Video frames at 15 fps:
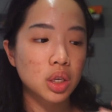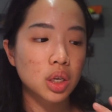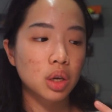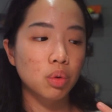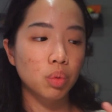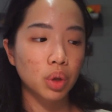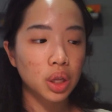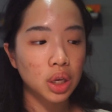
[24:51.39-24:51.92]
It
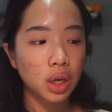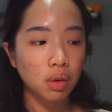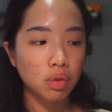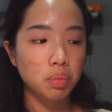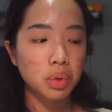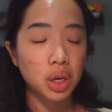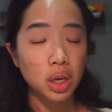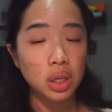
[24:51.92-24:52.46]
really gives
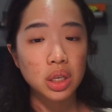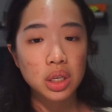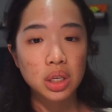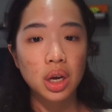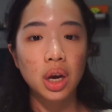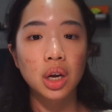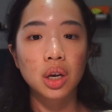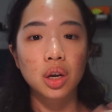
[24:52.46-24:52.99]
me
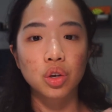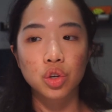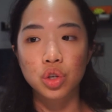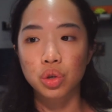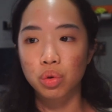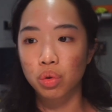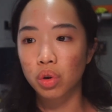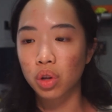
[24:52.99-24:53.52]
insight
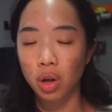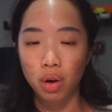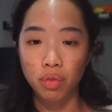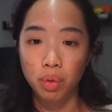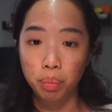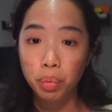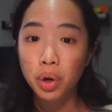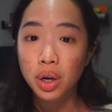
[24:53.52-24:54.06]
into a lot of the
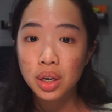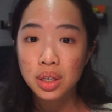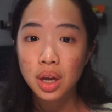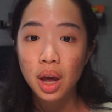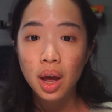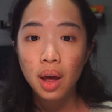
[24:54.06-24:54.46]
books